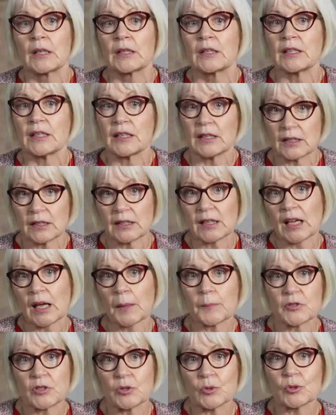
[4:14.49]
The inner
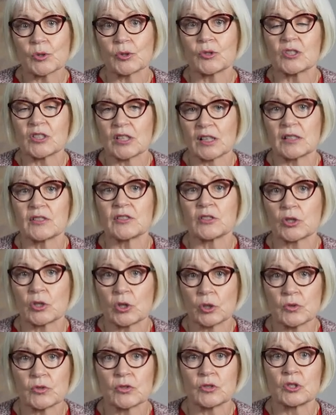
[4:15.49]
capsule contains the
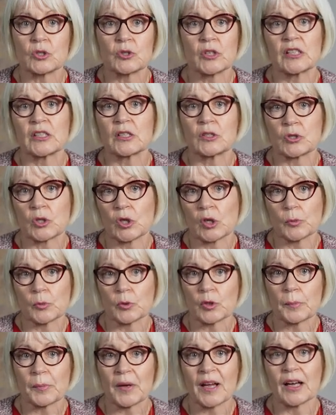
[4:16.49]
concentrated
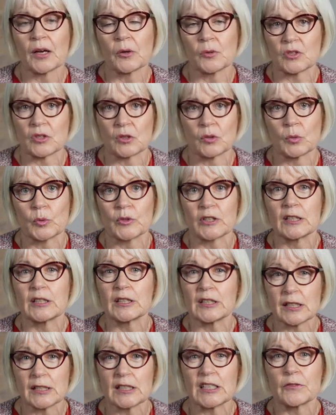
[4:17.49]
turmeric powder with a
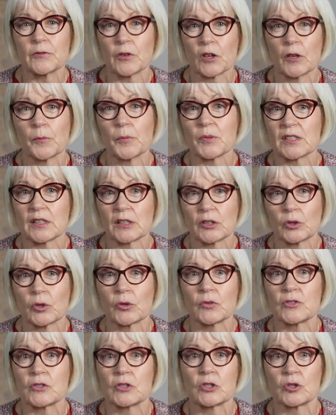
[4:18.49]
95%
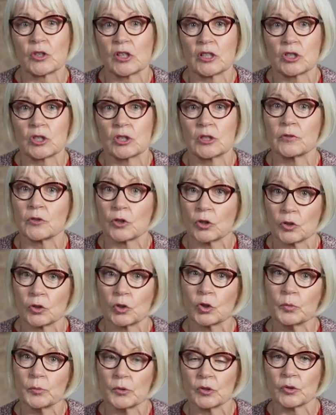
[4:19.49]
concentration of
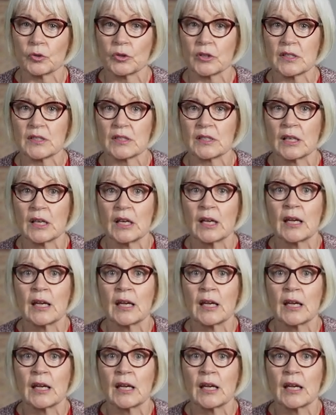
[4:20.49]
curcuminoids,